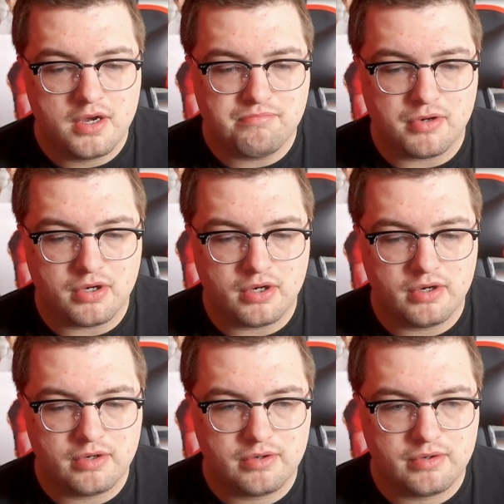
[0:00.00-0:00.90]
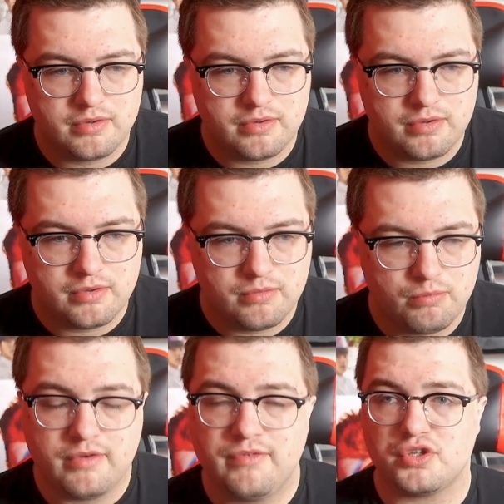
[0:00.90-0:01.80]
but
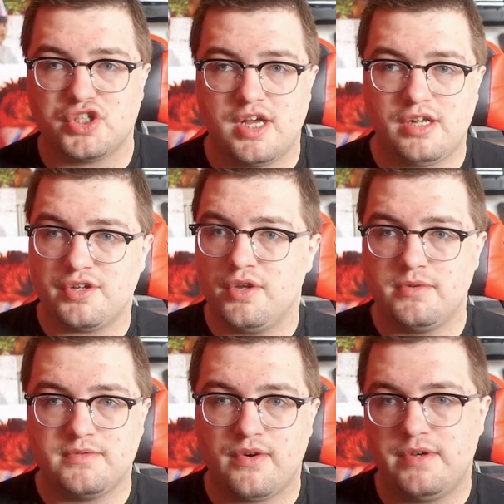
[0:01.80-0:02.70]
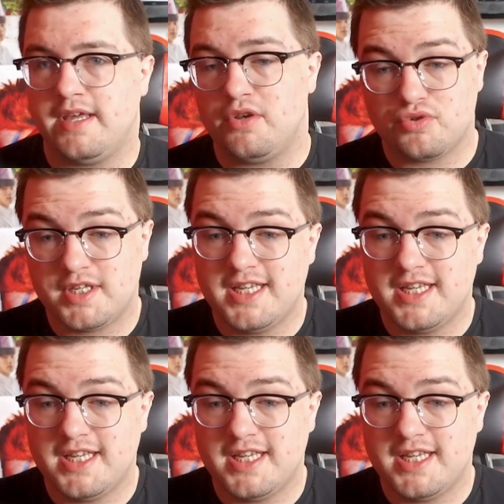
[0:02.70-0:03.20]
we've got Sheldon, who's very dangerous.